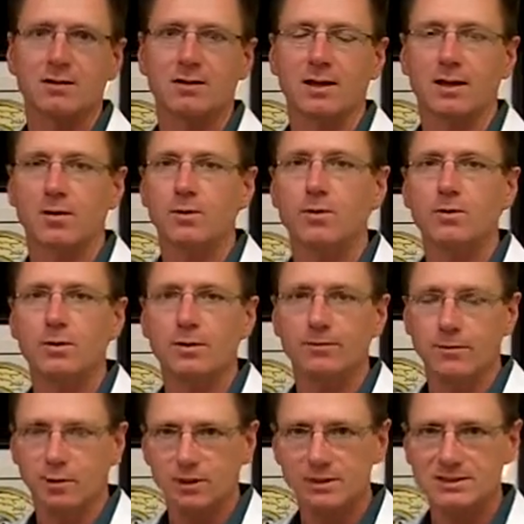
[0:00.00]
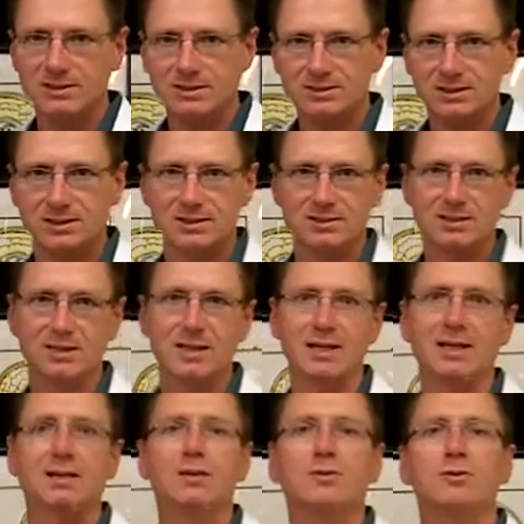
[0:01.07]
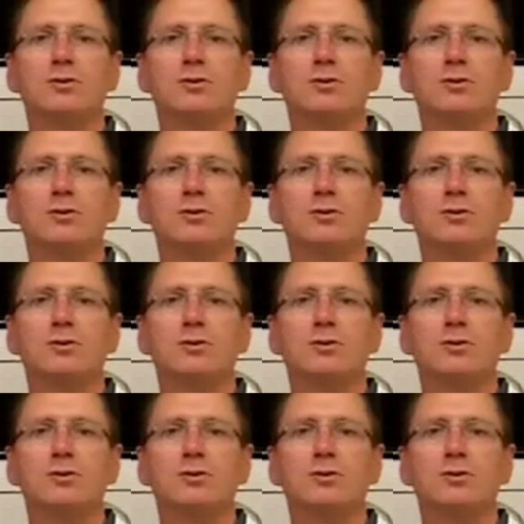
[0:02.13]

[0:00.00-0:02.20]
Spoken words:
Now, if you're listening to this today,